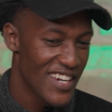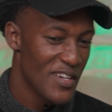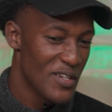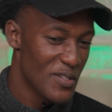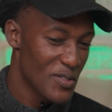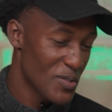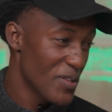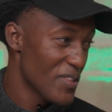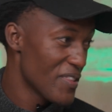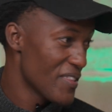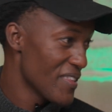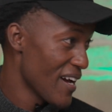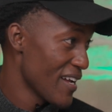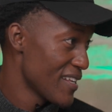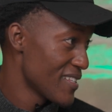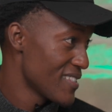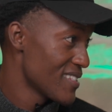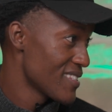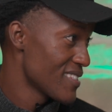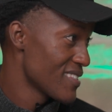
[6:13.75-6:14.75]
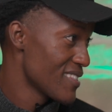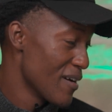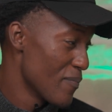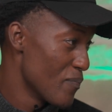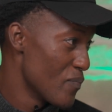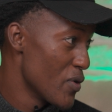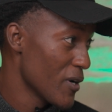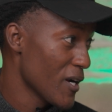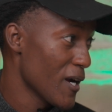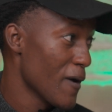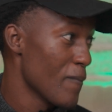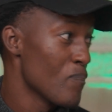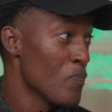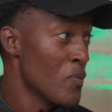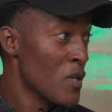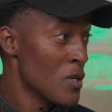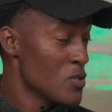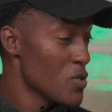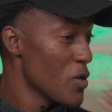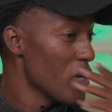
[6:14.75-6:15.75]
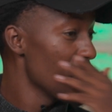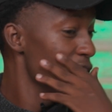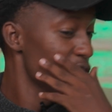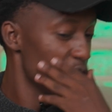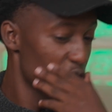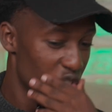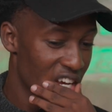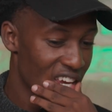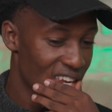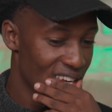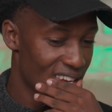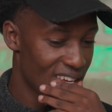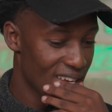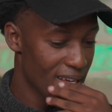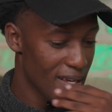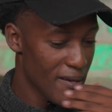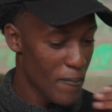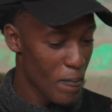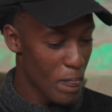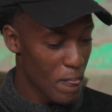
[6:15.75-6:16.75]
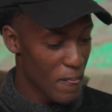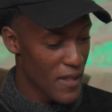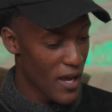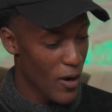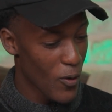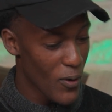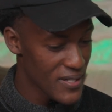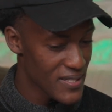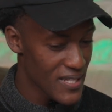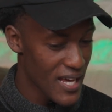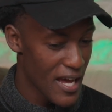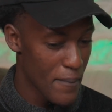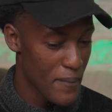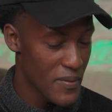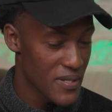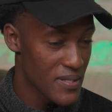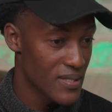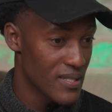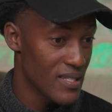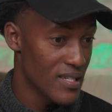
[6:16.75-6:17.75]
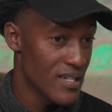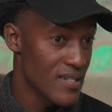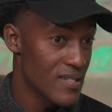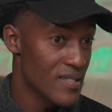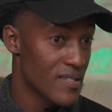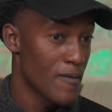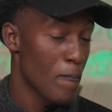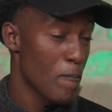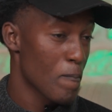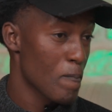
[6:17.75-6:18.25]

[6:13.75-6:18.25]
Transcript: So that's the broker. So in trading, now what happens is